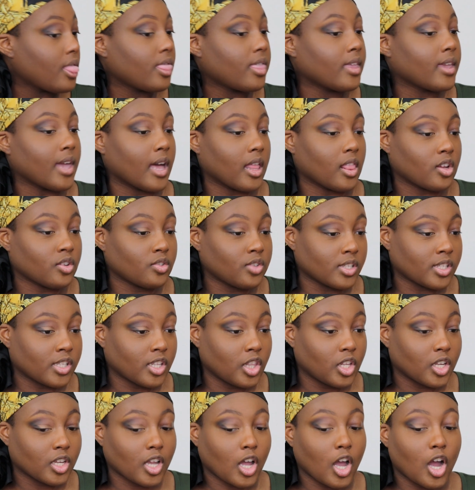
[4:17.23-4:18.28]
the yellow
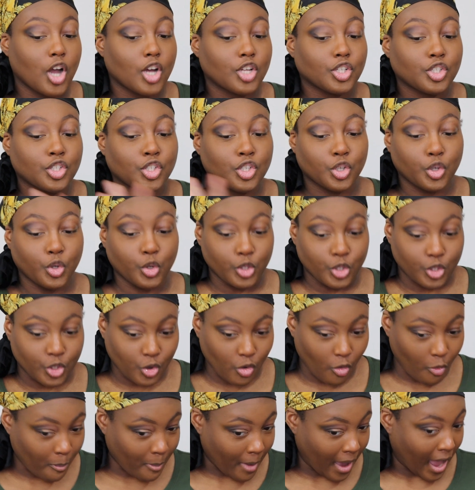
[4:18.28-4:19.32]
doesn't look
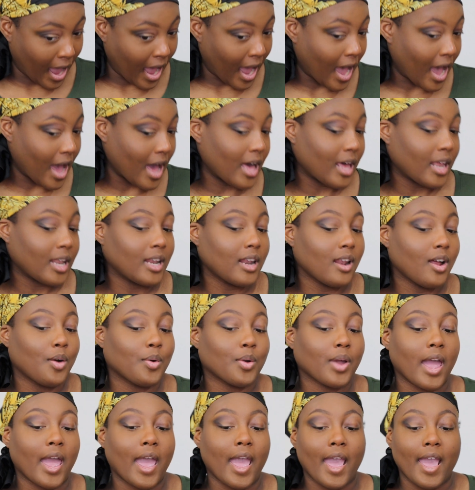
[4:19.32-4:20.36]
too bad.
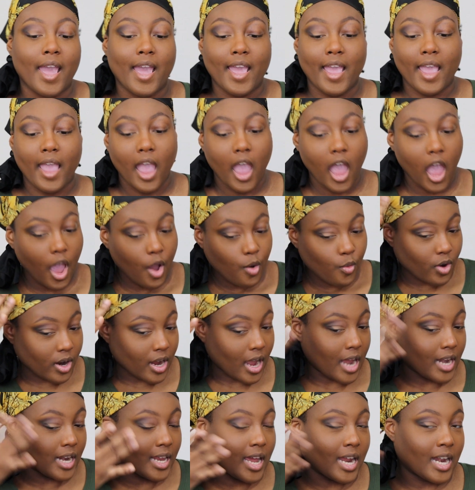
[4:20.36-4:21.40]
Okay, we're
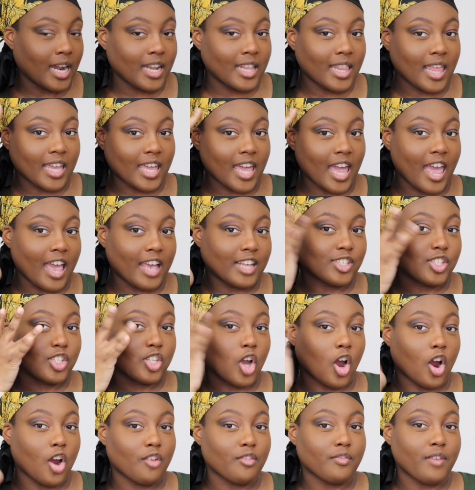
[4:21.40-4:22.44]
kind of getting like a
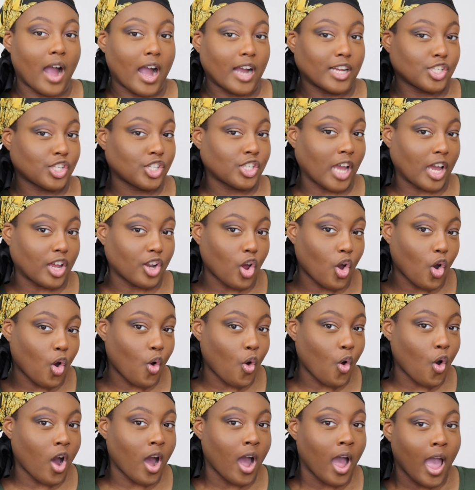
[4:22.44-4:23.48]
headscarf
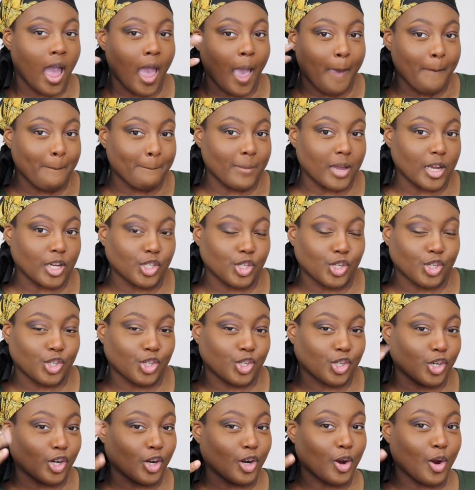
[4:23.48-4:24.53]
eyeshadow
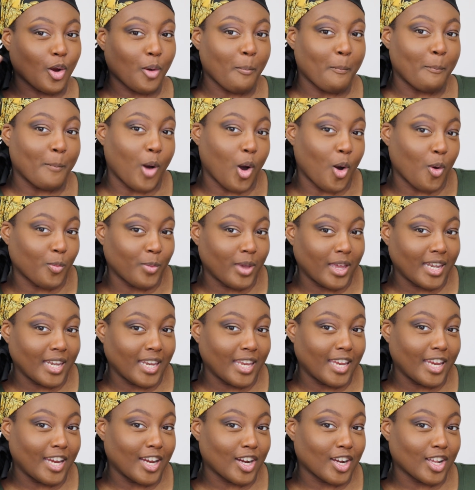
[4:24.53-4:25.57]
mixture moment
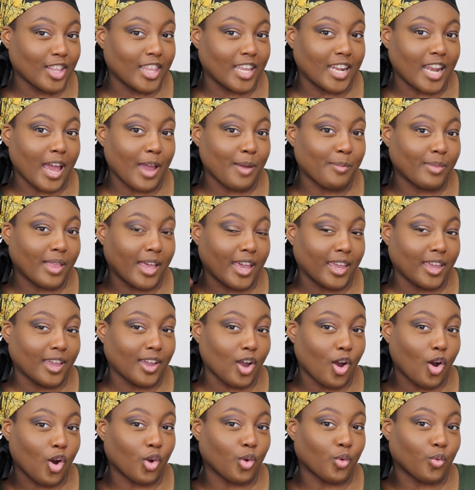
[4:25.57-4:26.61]
here that I'm
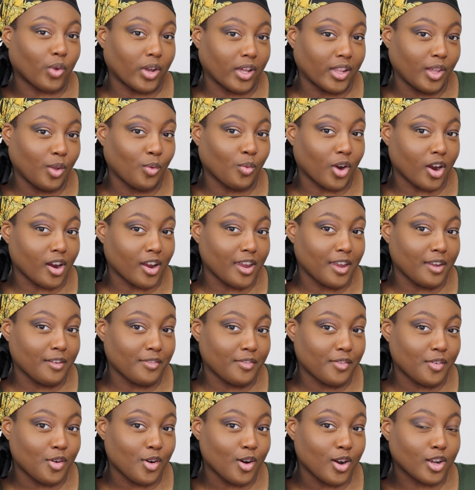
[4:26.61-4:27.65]
like really working
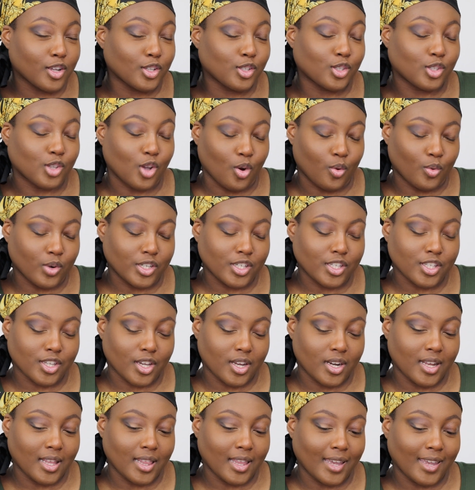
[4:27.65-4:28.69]
for. So we're just
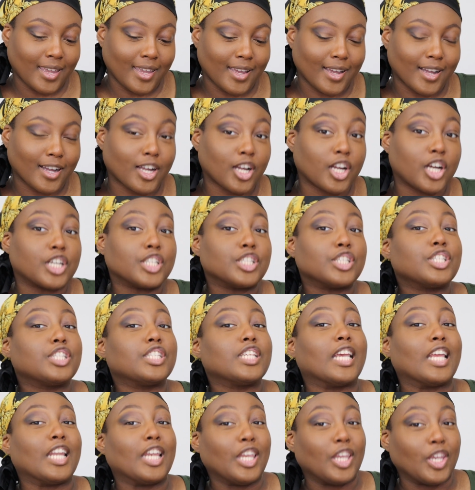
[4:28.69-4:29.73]
gonna like
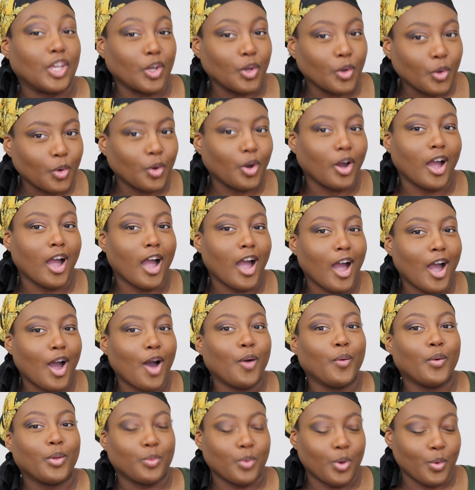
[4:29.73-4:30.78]
continue
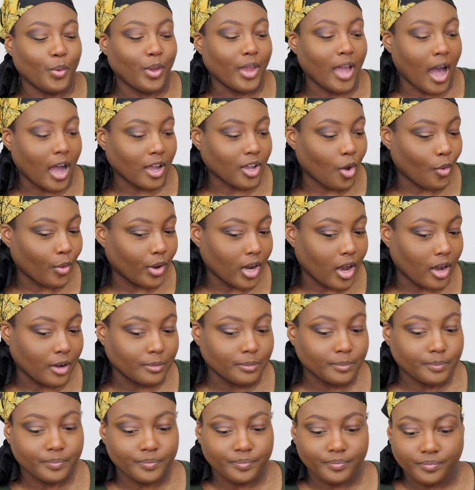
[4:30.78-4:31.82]
with what we got going
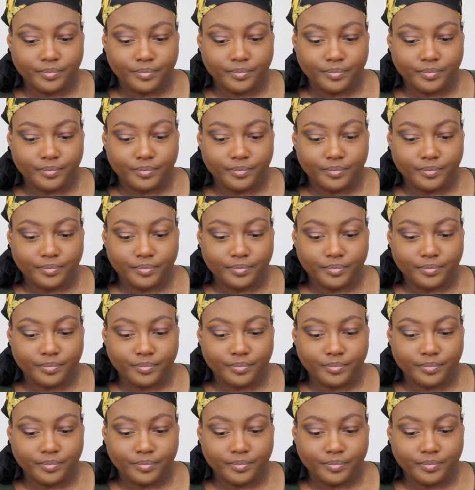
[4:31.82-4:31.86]
on.